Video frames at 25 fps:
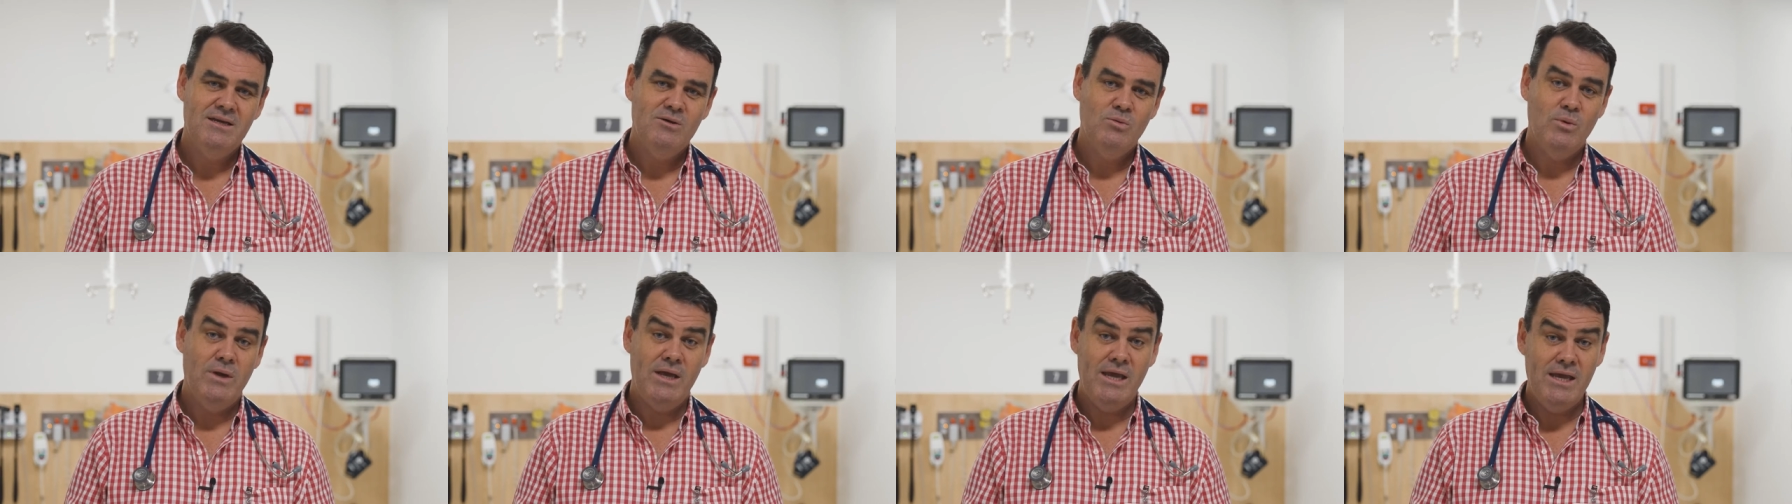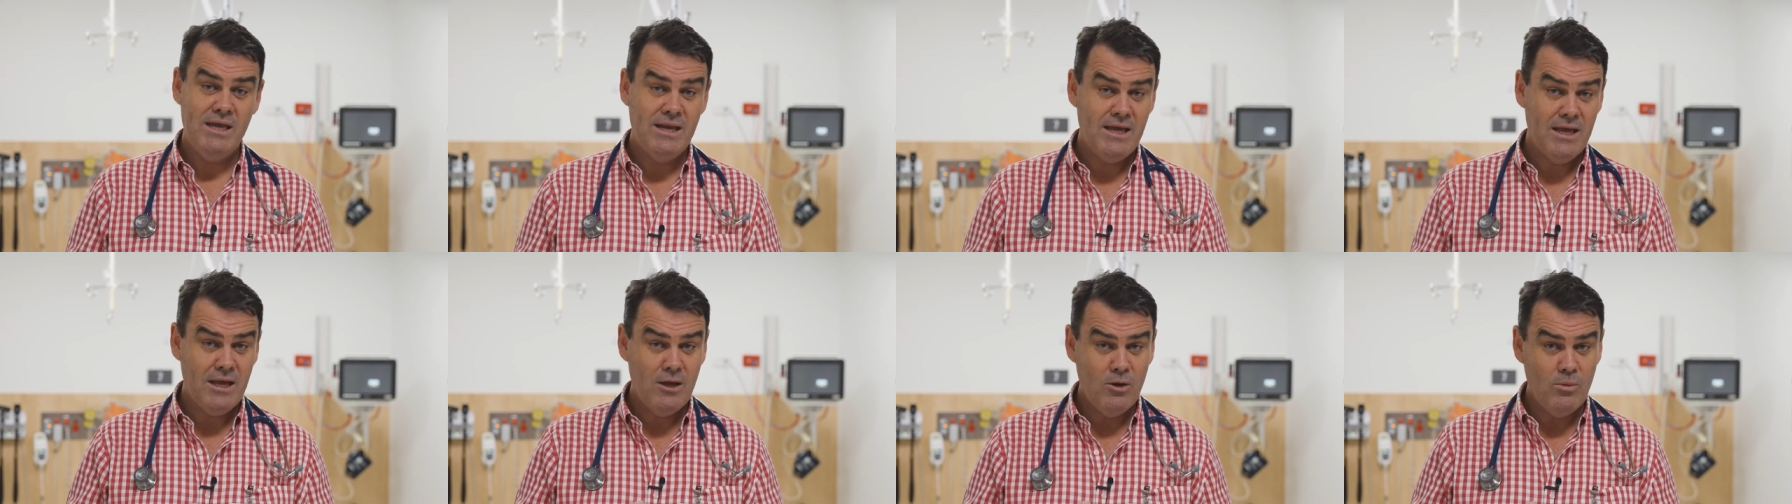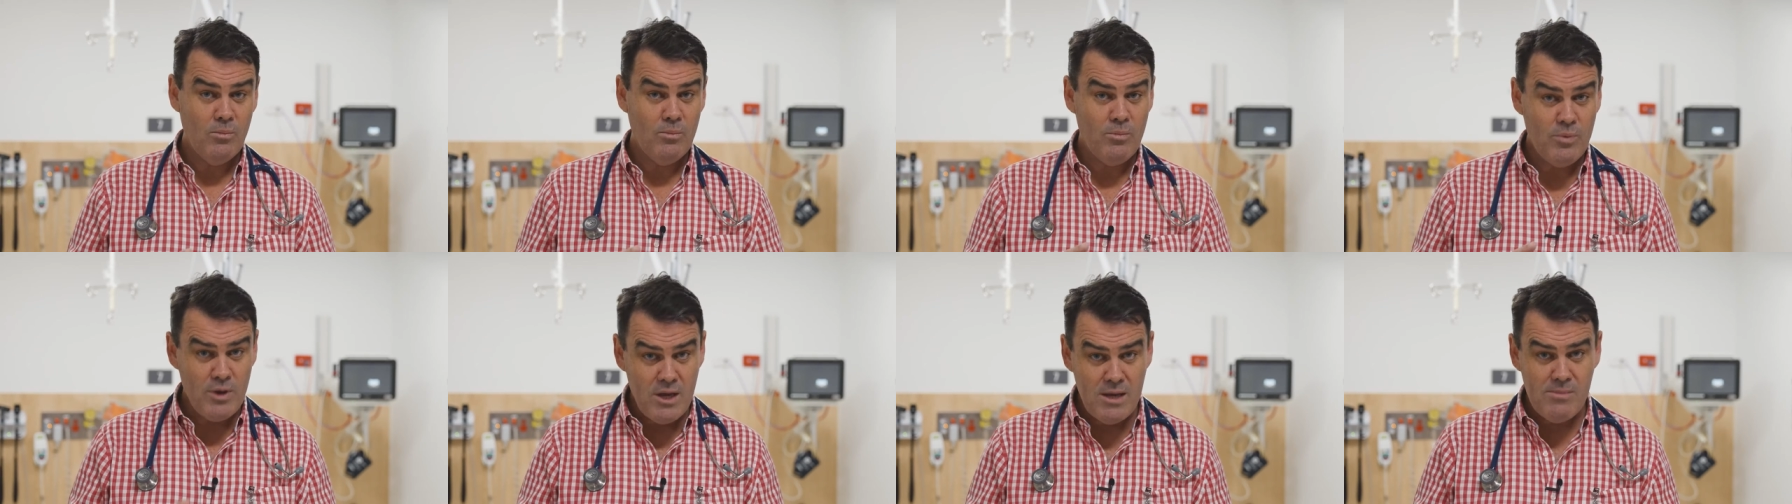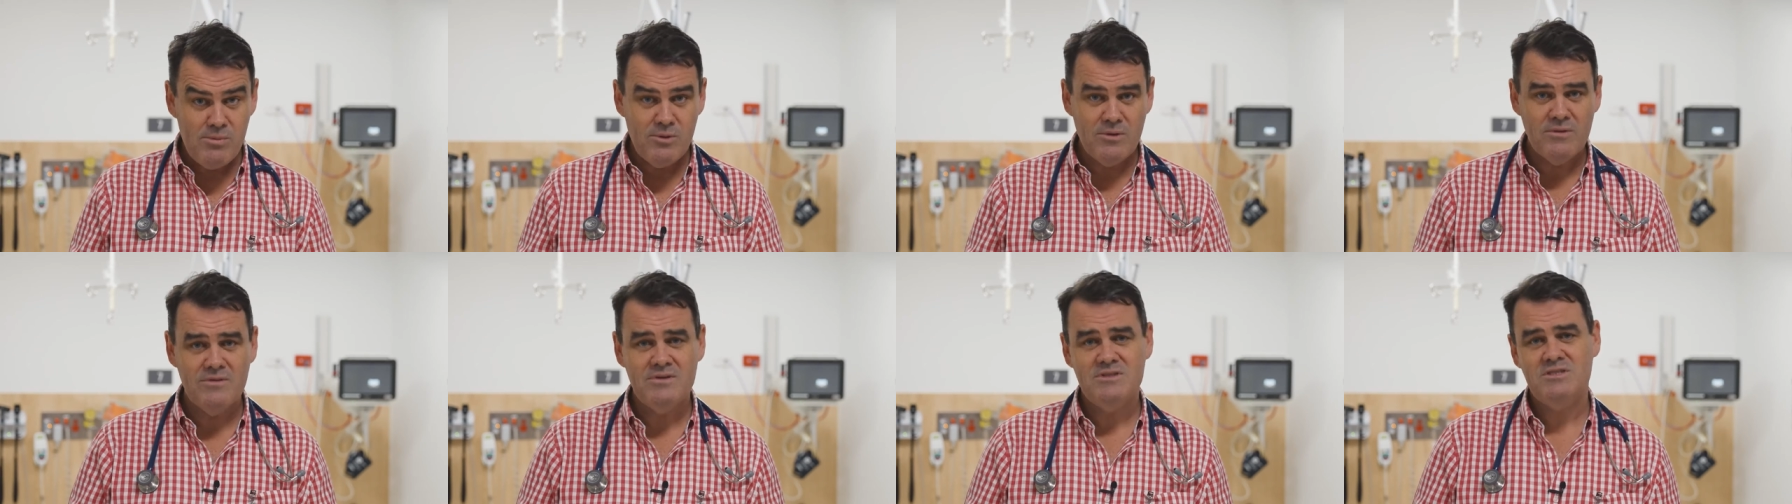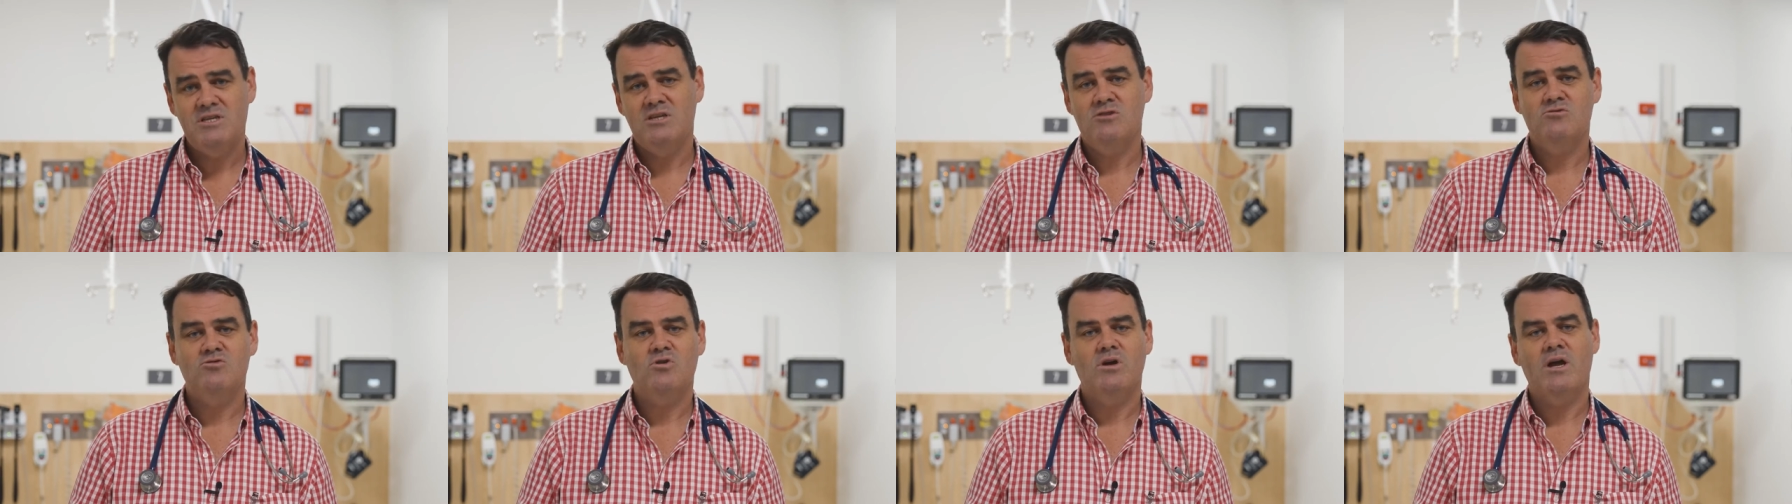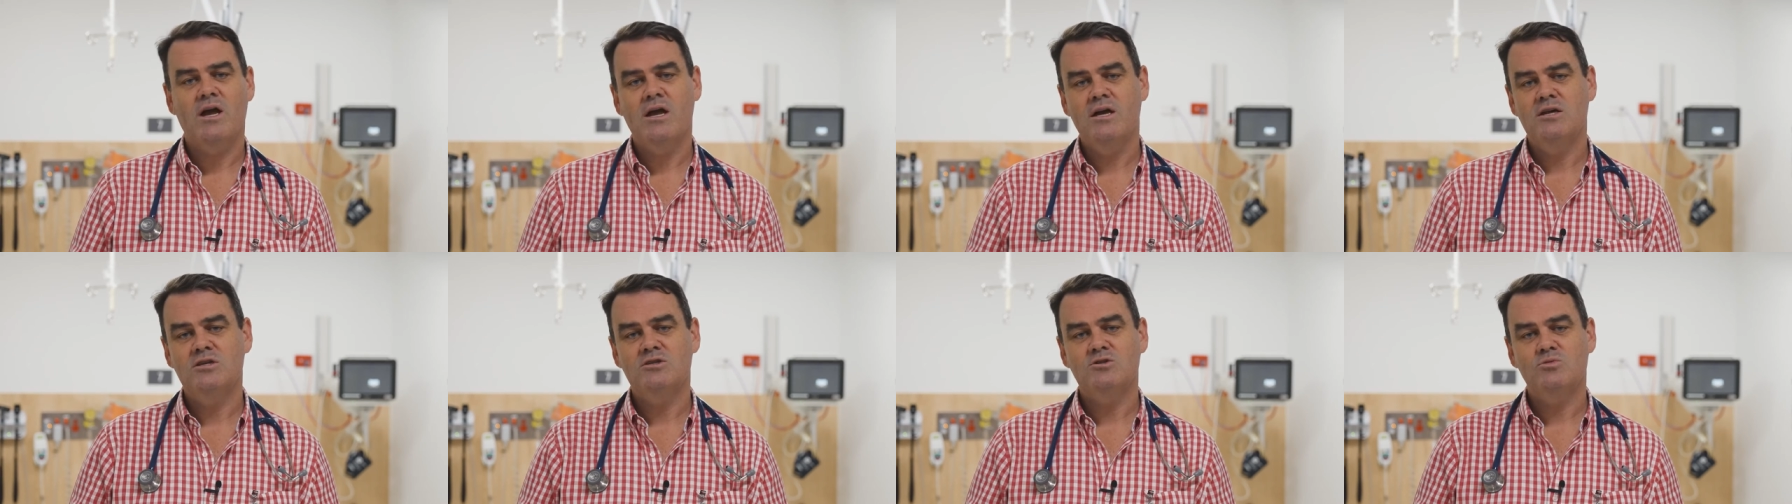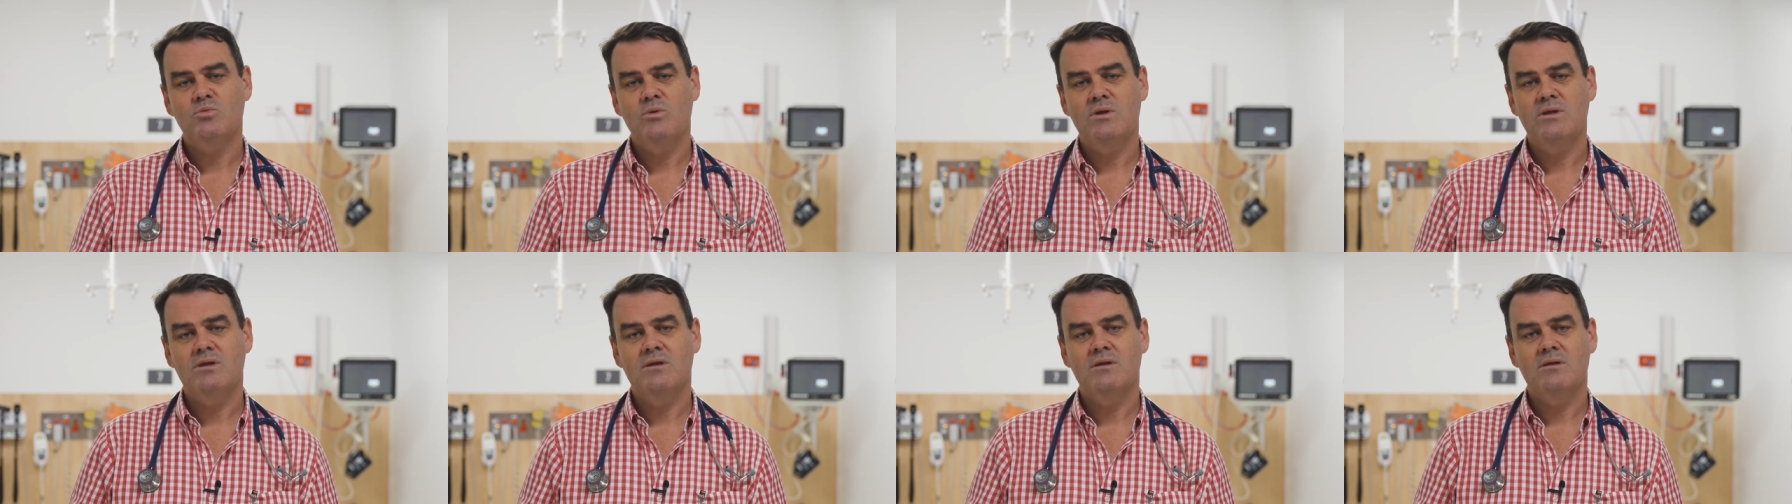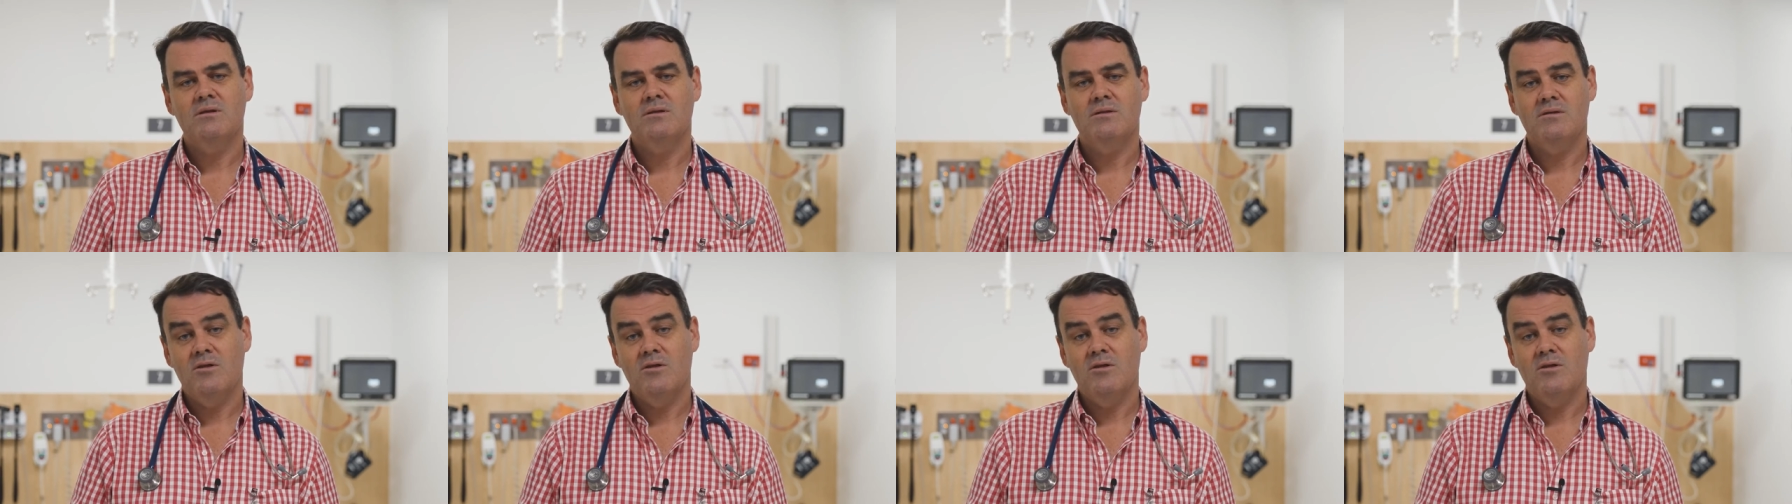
We're here to help people on the Central Coast with